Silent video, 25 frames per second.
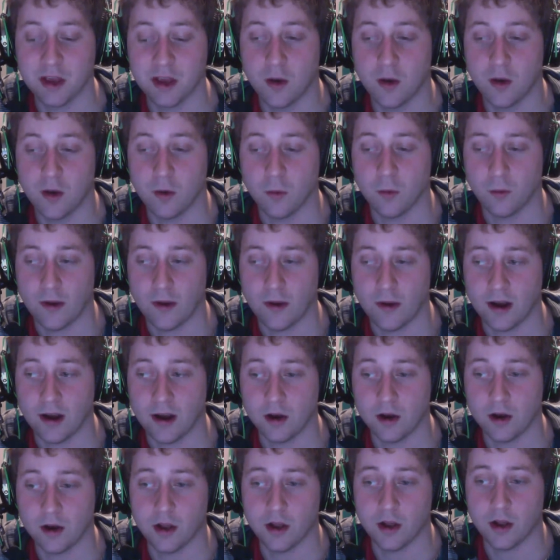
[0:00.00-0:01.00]

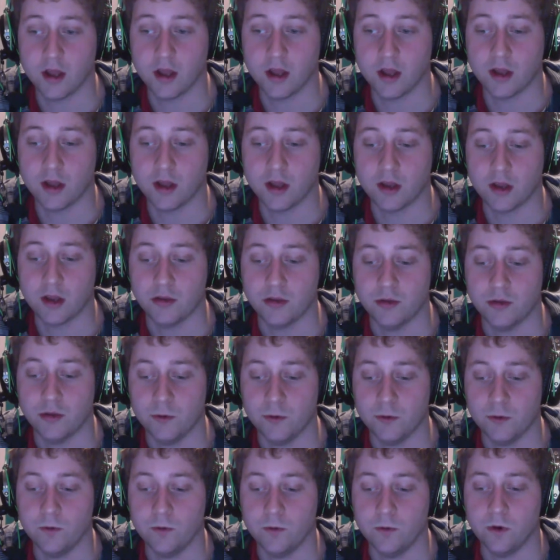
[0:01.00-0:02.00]
where
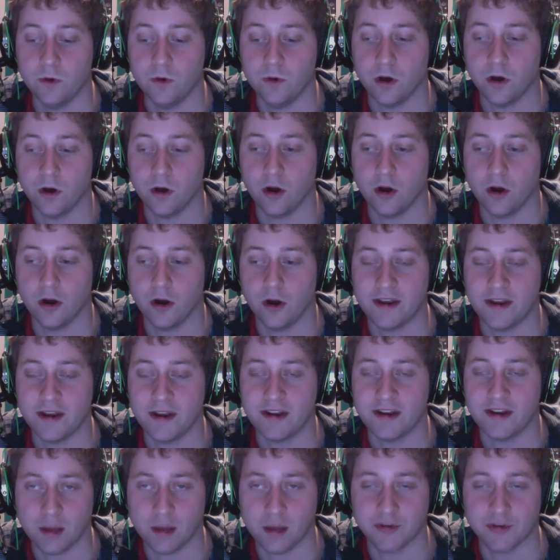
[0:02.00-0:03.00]
you are on a
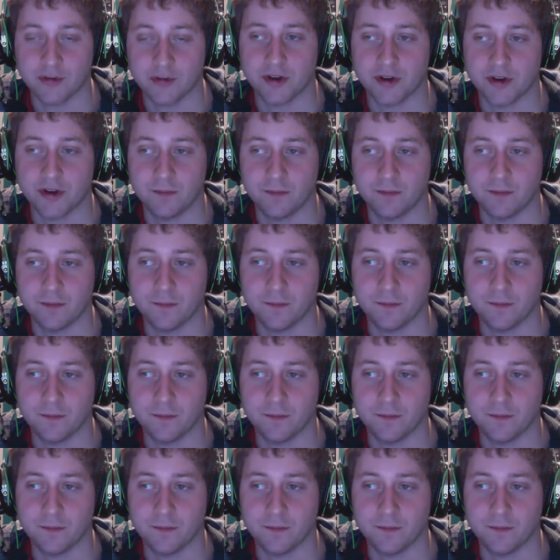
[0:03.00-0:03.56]
time restraint.